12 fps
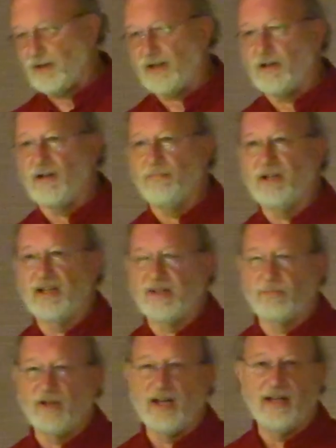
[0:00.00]
complex
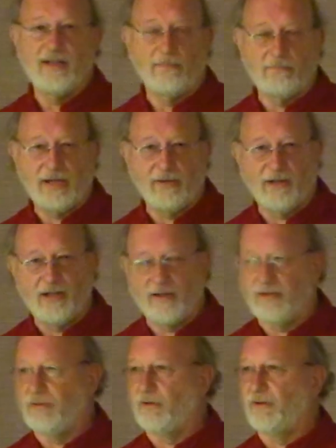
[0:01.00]
brain appearing
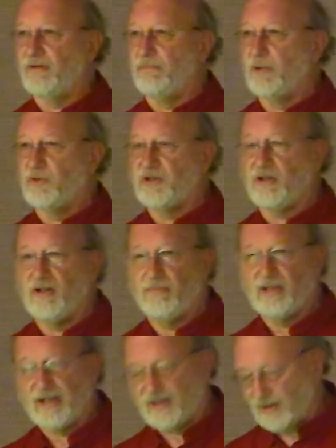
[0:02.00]
on Earth, most
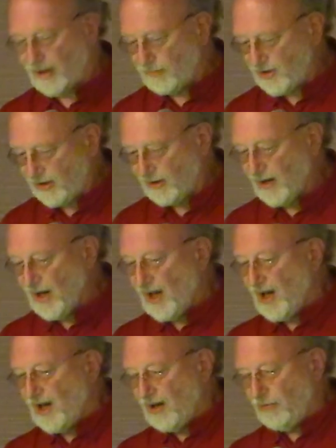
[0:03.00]
complex object
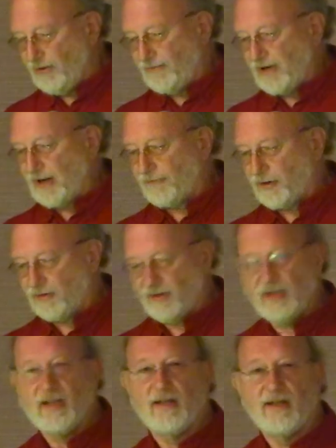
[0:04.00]
we've ever
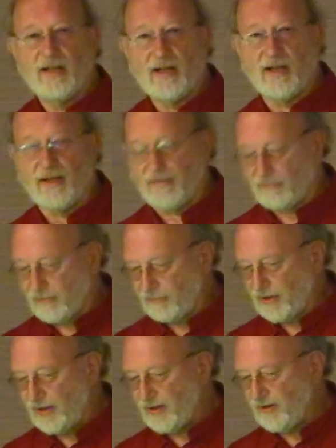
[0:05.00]

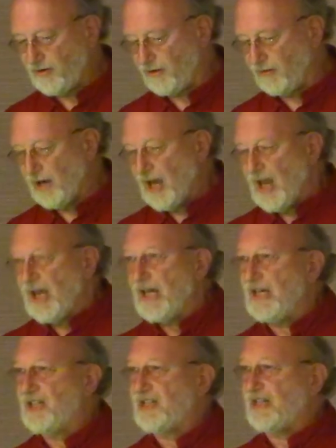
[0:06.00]
run into,
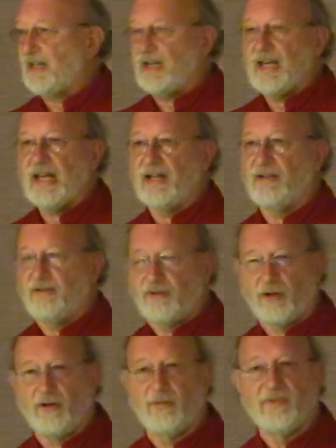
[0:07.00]
is that in
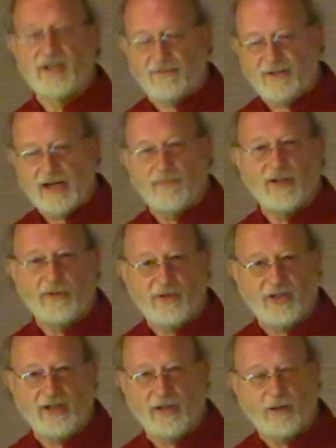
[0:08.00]
terms of
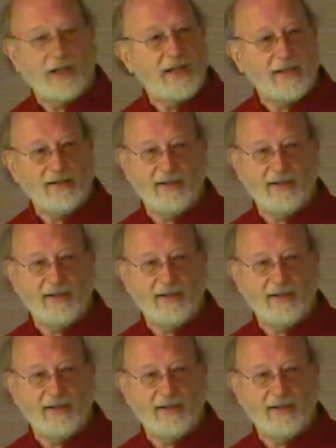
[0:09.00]
evolutionary